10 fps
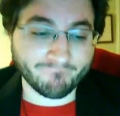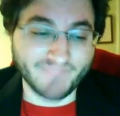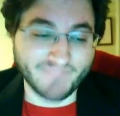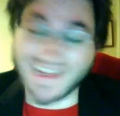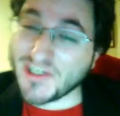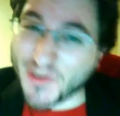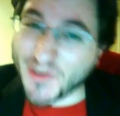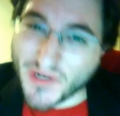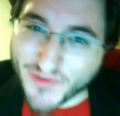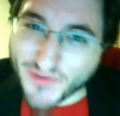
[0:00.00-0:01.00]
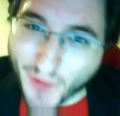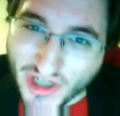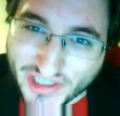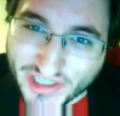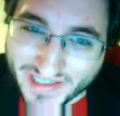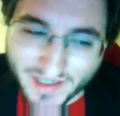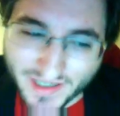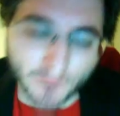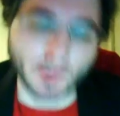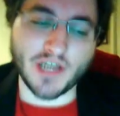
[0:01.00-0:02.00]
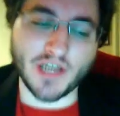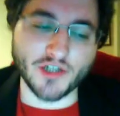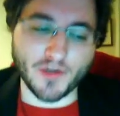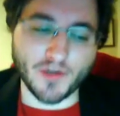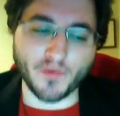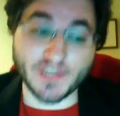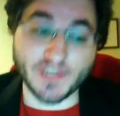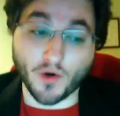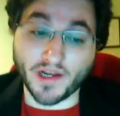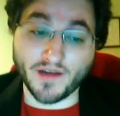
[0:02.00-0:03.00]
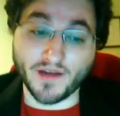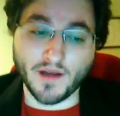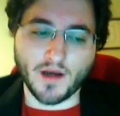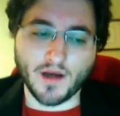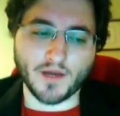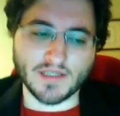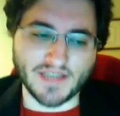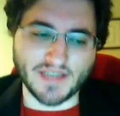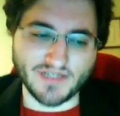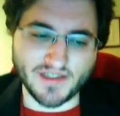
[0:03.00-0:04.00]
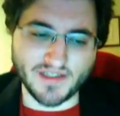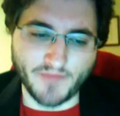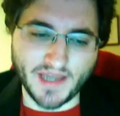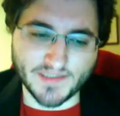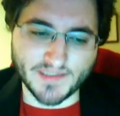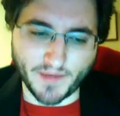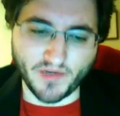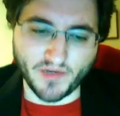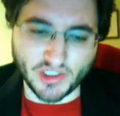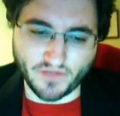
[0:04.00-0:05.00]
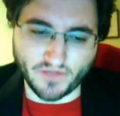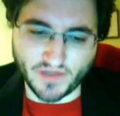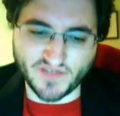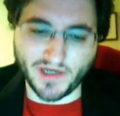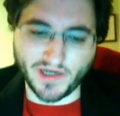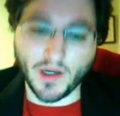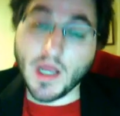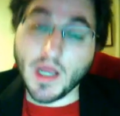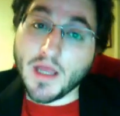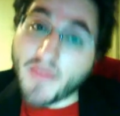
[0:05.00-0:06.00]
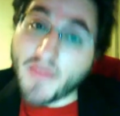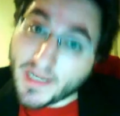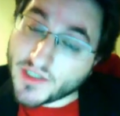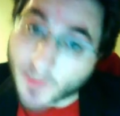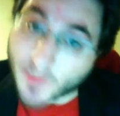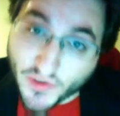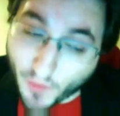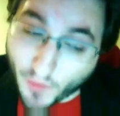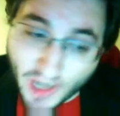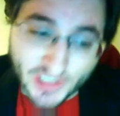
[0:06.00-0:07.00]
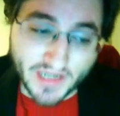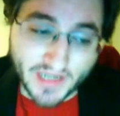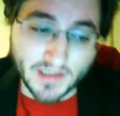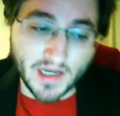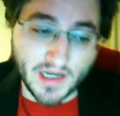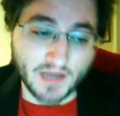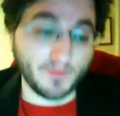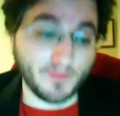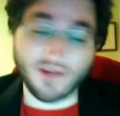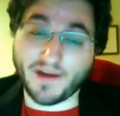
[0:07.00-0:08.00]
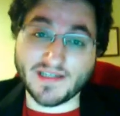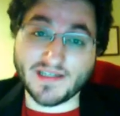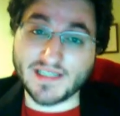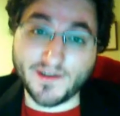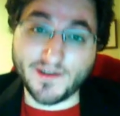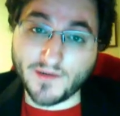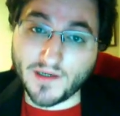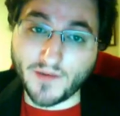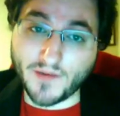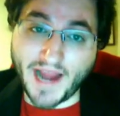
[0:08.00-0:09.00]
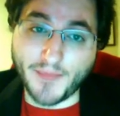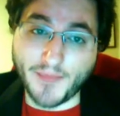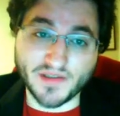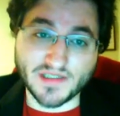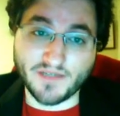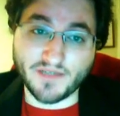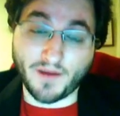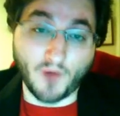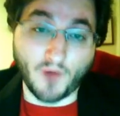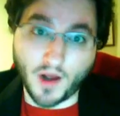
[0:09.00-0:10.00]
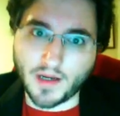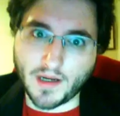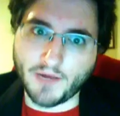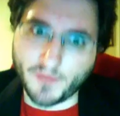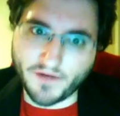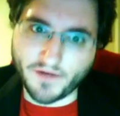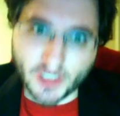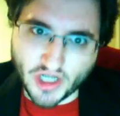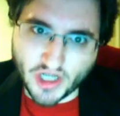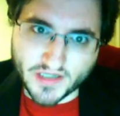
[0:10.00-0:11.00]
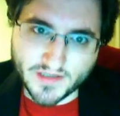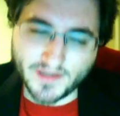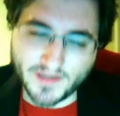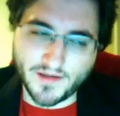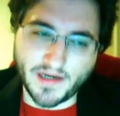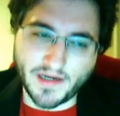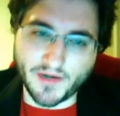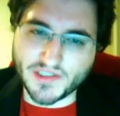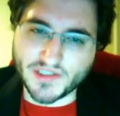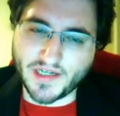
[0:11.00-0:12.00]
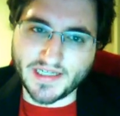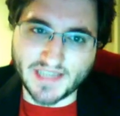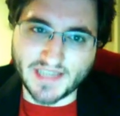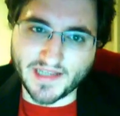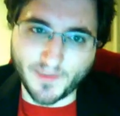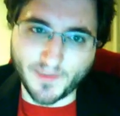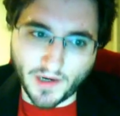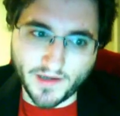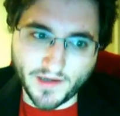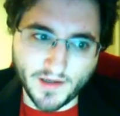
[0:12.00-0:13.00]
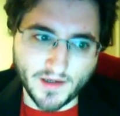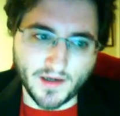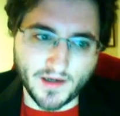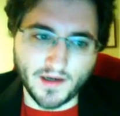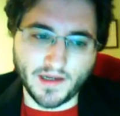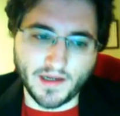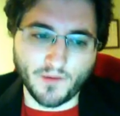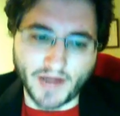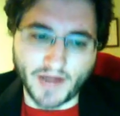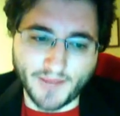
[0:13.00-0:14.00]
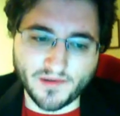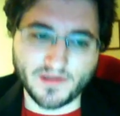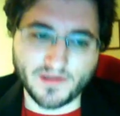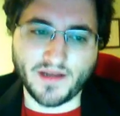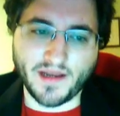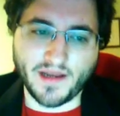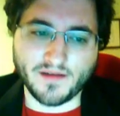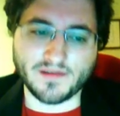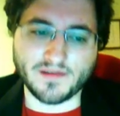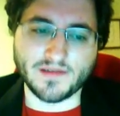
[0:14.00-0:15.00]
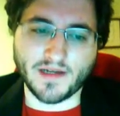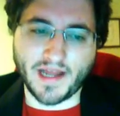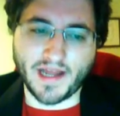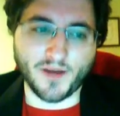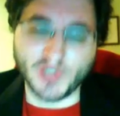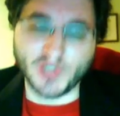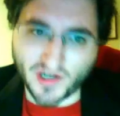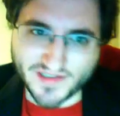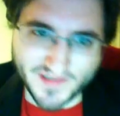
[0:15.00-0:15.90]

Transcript: Thank you so much for watching. Donald Trump wins in Oregon on the 17th of May is my prediction for this video. Thank you so much for watching, and it'll be great to see what happens. If I'm wrong, I will be very shocked, and I will study exactly why and what happened. And again, I'll be shocked.